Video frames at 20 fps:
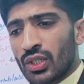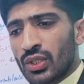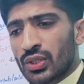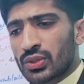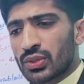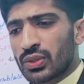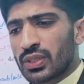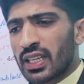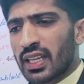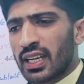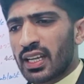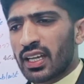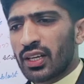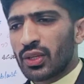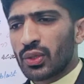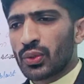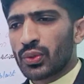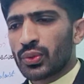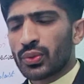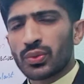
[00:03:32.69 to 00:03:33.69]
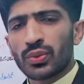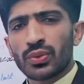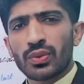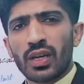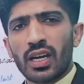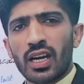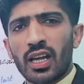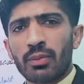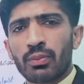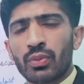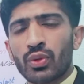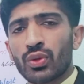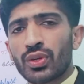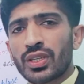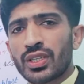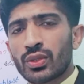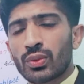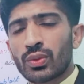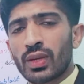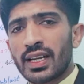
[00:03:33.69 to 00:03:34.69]
So there are two or more
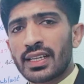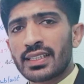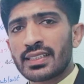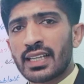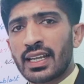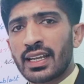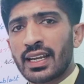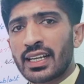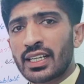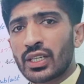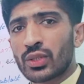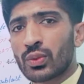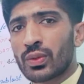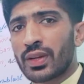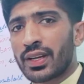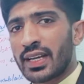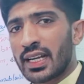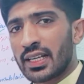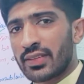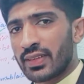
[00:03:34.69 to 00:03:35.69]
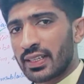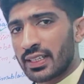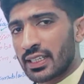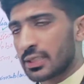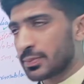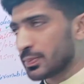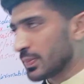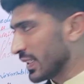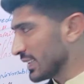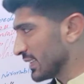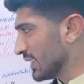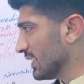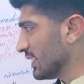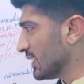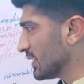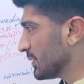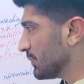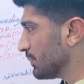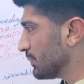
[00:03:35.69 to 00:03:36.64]
nuclei and reticular network is present.